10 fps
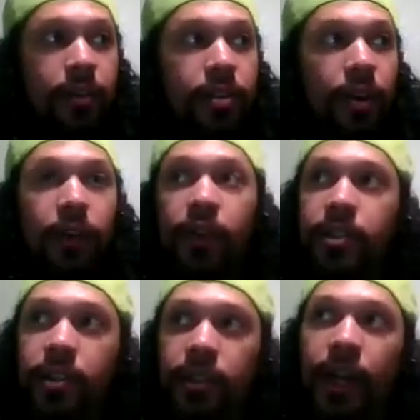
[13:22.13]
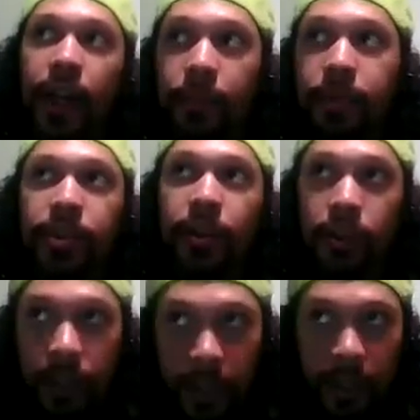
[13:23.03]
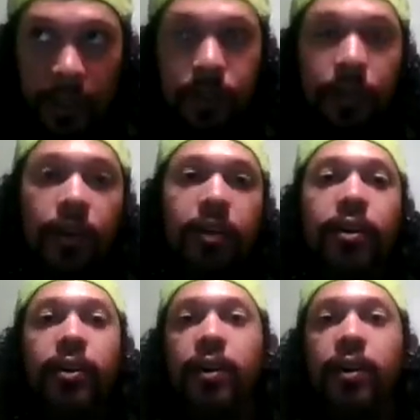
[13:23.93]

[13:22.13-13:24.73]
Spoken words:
So if you listen to that episode, you can hear the song.